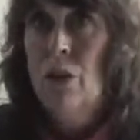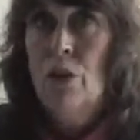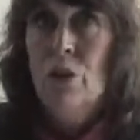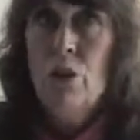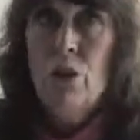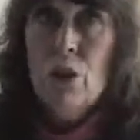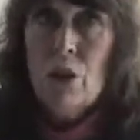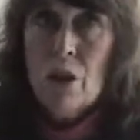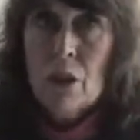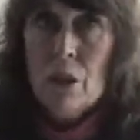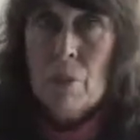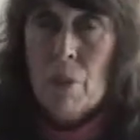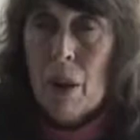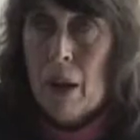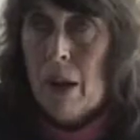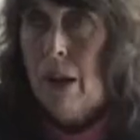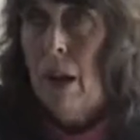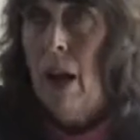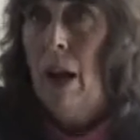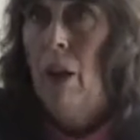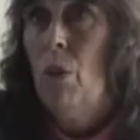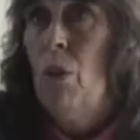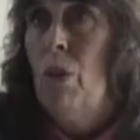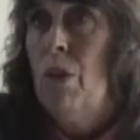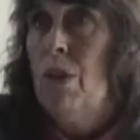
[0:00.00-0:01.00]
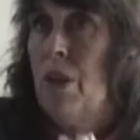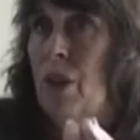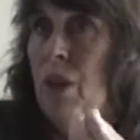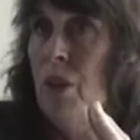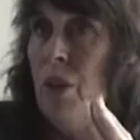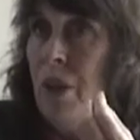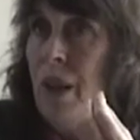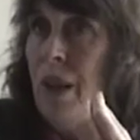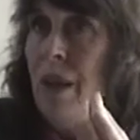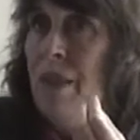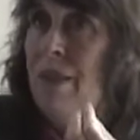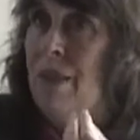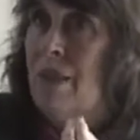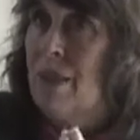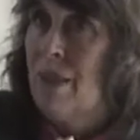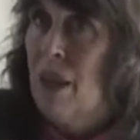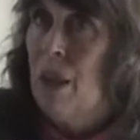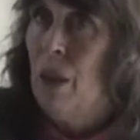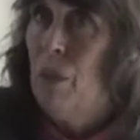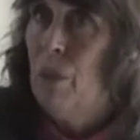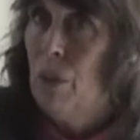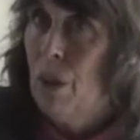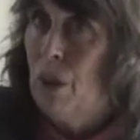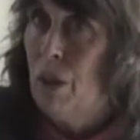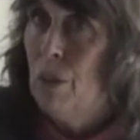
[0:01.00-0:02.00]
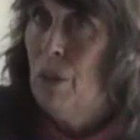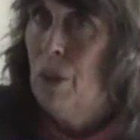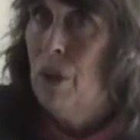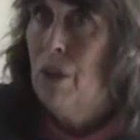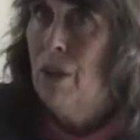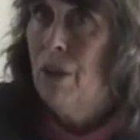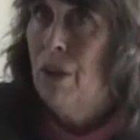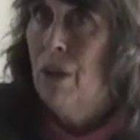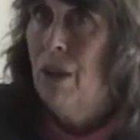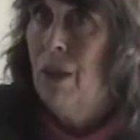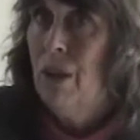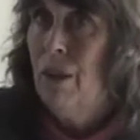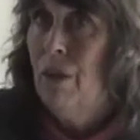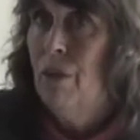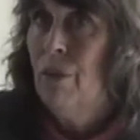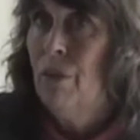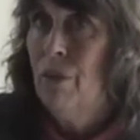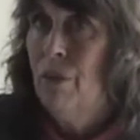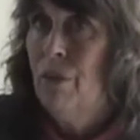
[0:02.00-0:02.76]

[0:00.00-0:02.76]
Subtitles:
You just might not want to create the same community.